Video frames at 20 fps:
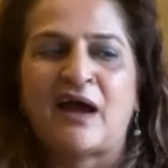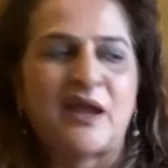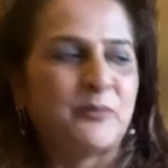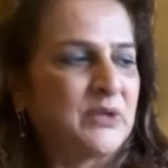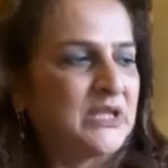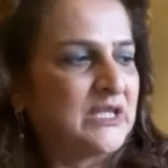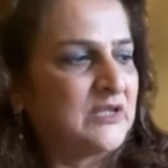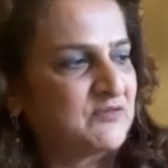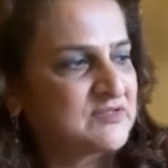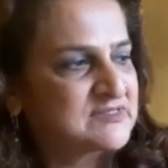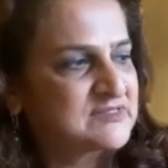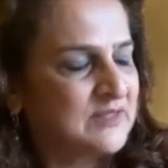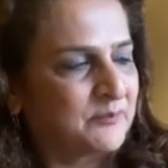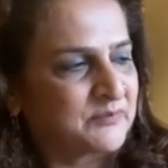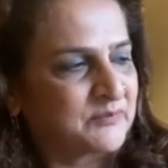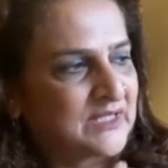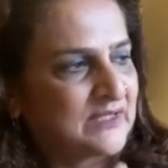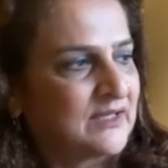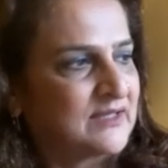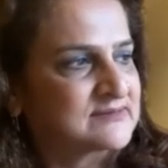I mean, even
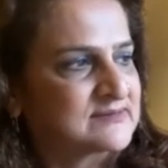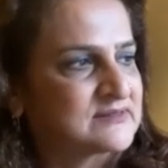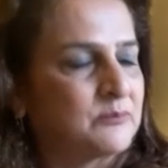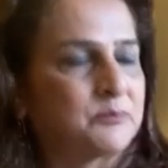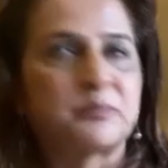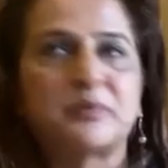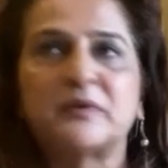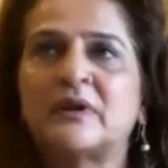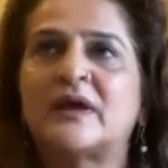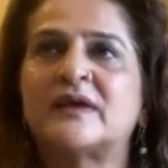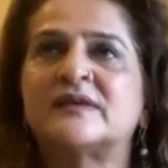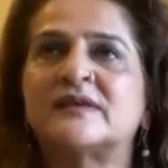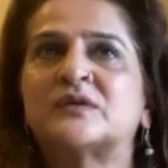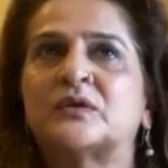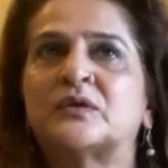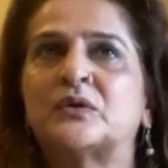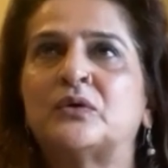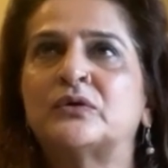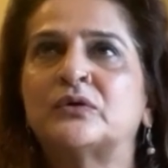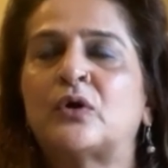something as simple as,
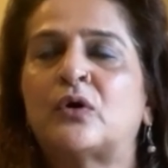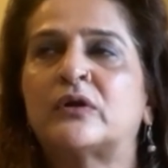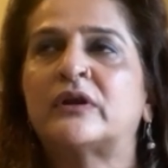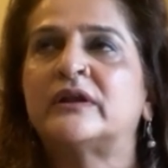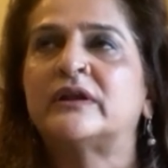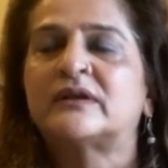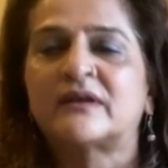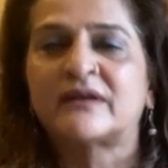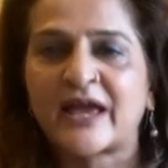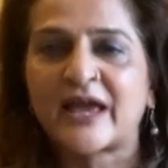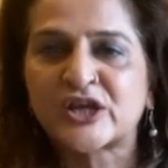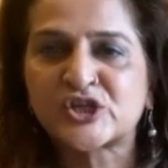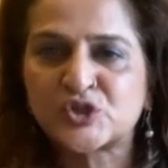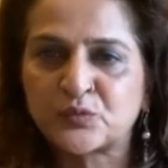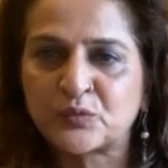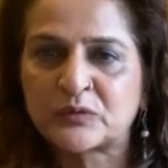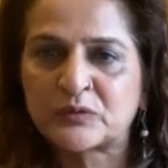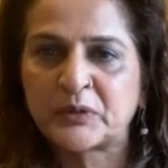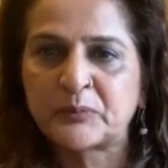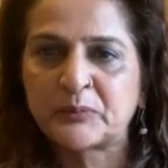you know, your interaction
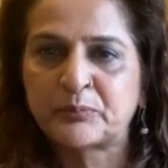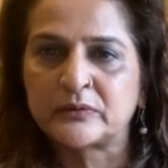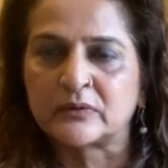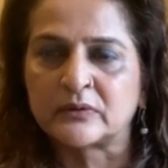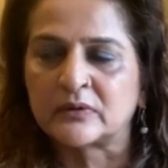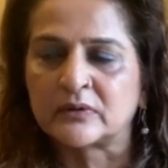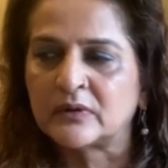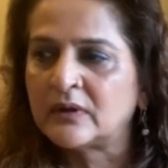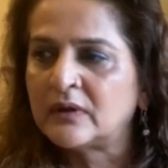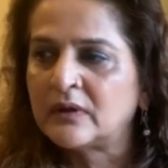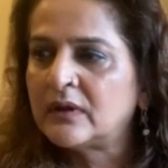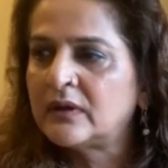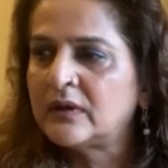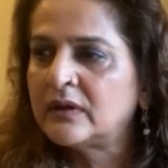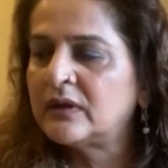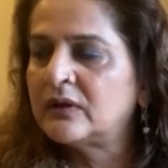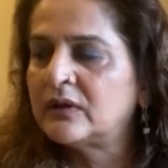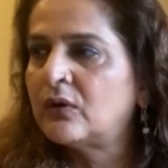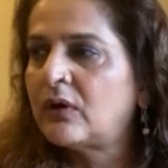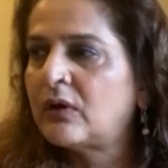with people,
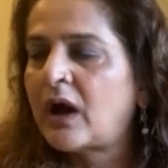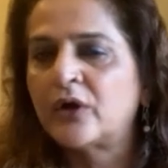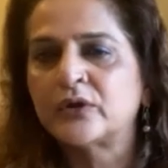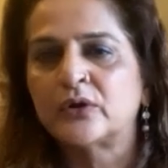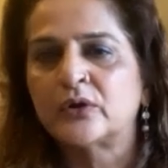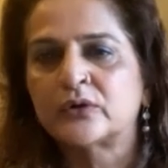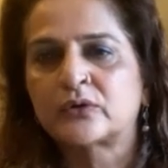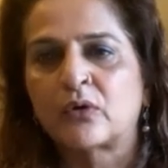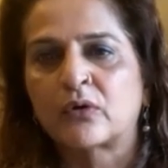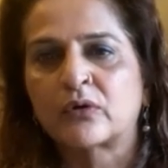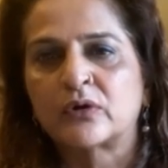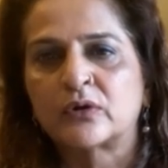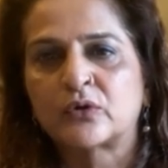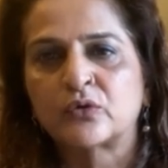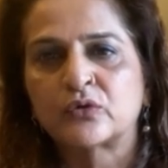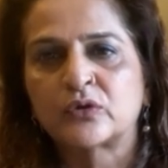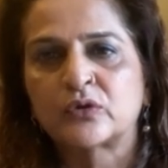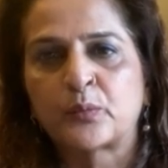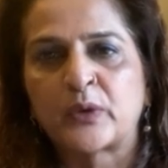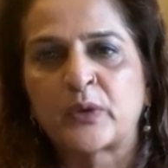you know, how you're talking
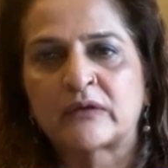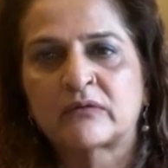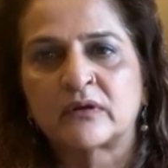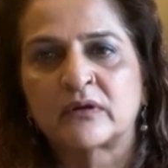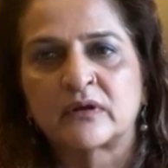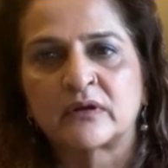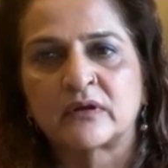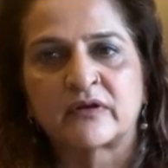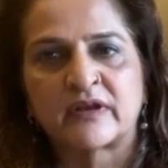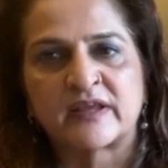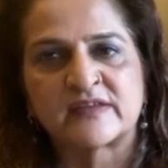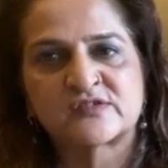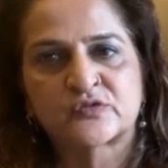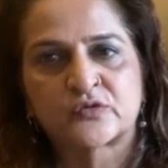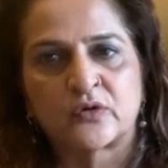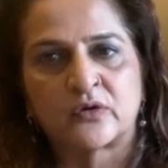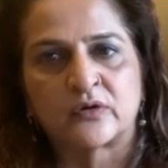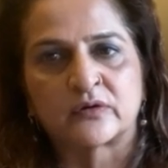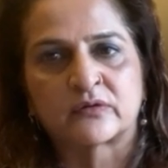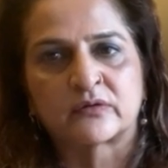to the waiter in a
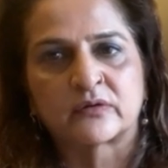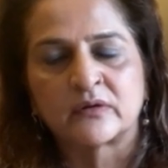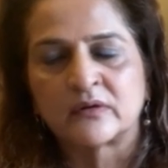restaurant,